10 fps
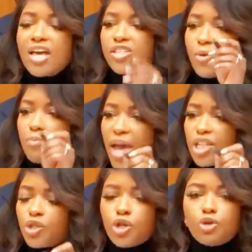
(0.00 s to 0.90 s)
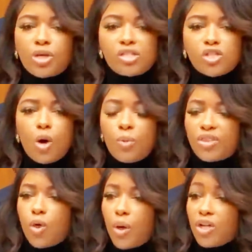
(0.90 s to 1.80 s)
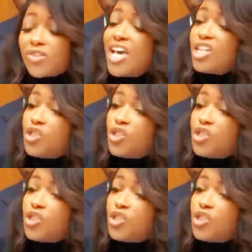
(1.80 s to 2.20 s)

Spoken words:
to make sure you consult with lawyers,